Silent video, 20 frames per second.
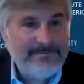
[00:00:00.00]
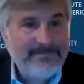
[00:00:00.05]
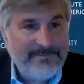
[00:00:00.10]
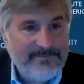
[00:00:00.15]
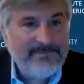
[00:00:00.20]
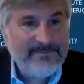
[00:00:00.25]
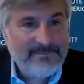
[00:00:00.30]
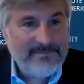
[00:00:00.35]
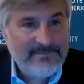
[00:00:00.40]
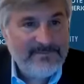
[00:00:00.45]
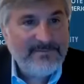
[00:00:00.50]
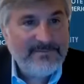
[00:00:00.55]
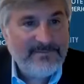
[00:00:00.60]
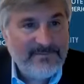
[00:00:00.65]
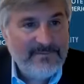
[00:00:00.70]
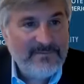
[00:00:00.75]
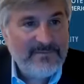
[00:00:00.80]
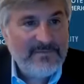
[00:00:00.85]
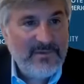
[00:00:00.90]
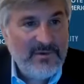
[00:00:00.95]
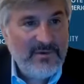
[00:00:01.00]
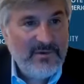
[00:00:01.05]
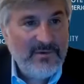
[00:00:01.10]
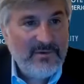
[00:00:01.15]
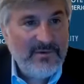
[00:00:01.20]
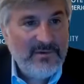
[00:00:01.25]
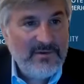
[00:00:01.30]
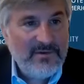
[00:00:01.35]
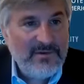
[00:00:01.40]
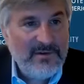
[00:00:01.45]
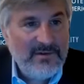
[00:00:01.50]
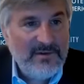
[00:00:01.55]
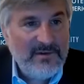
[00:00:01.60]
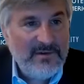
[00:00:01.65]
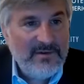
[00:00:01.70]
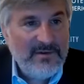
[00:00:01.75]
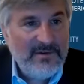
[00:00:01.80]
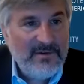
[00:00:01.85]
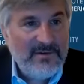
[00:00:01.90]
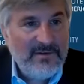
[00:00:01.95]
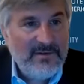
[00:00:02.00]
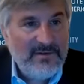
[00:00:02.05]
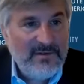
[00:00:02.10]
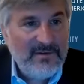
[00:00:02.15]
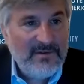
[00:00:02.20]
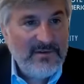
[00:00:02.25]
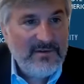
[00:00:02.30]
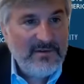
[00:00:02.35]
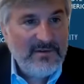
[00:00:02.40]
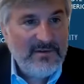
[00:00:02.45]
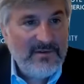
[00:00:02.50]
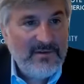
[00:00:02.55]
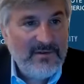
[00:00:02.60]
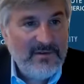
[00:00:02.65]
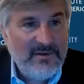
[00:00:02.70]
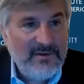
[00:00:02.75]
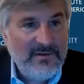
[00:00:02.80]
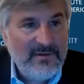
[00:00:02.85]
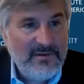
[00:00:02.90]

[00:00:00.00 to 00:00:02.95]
There was no Green New